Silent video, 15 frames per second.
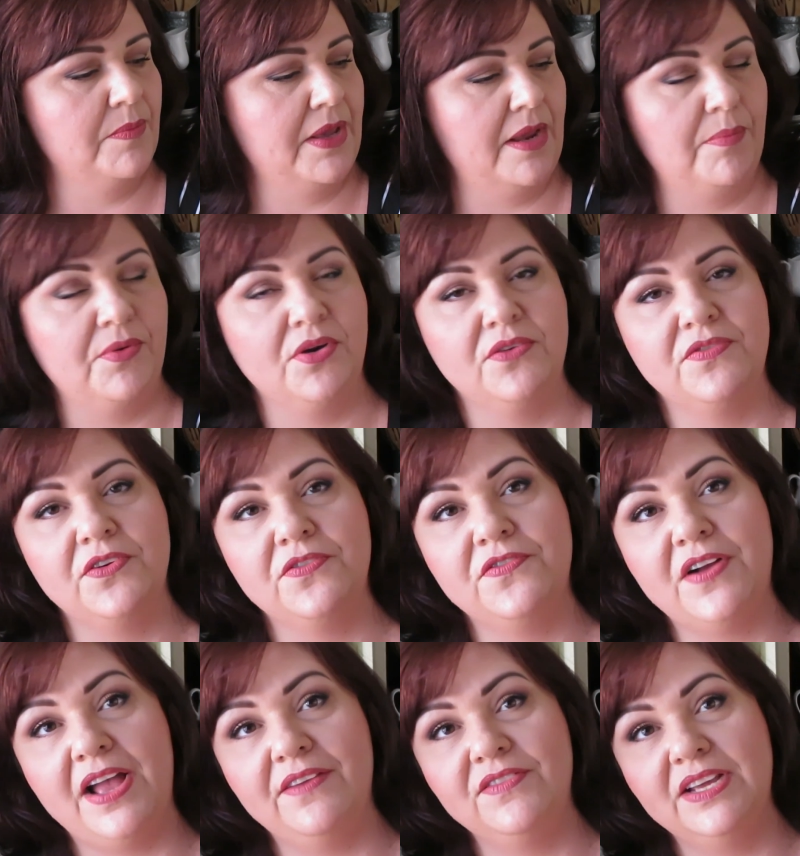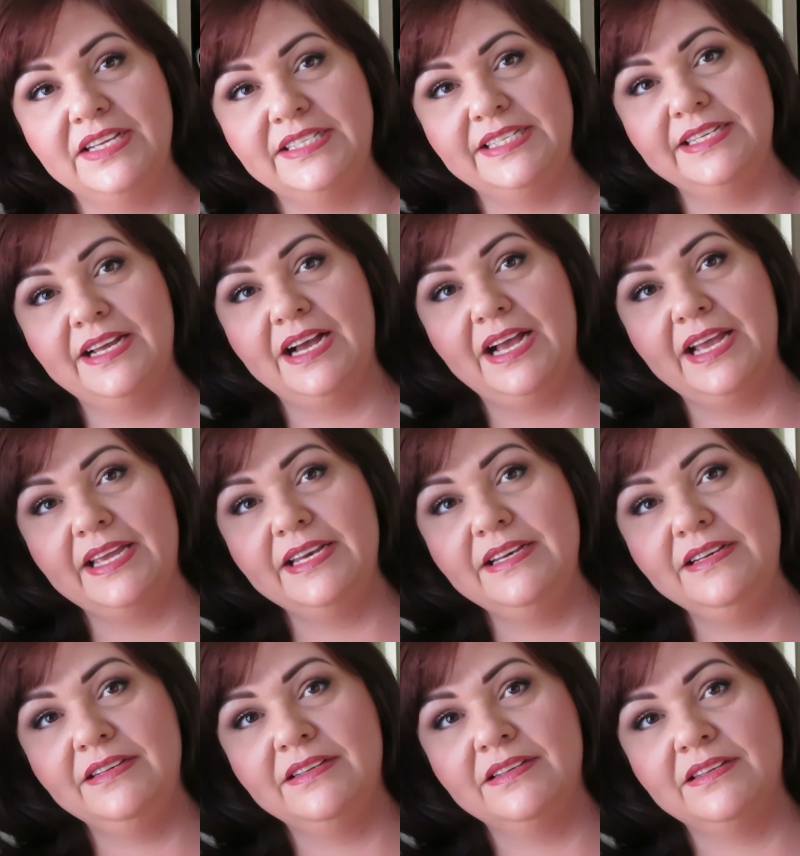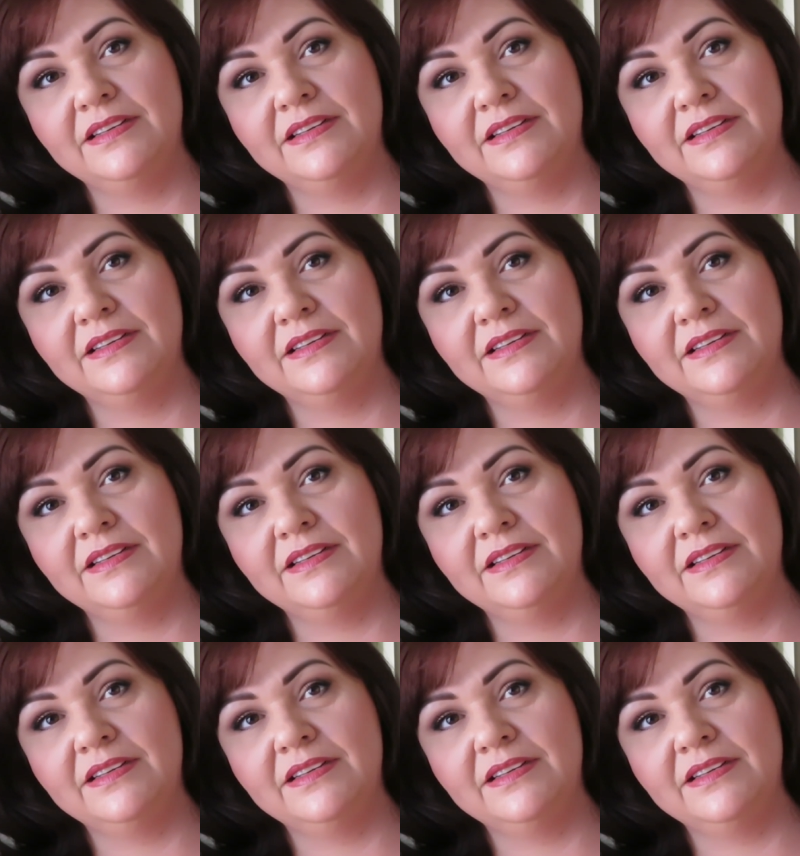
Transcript: Paper for $5.99,